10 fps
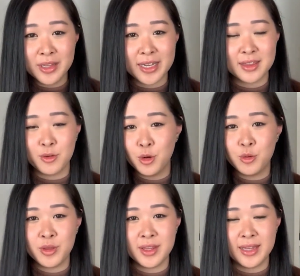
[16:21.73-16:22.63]
Like they're all
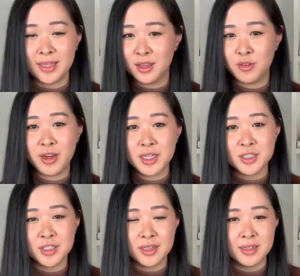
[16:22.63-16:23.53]
within like the
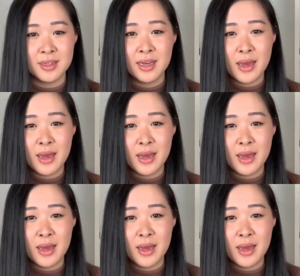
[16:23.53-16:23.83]
$300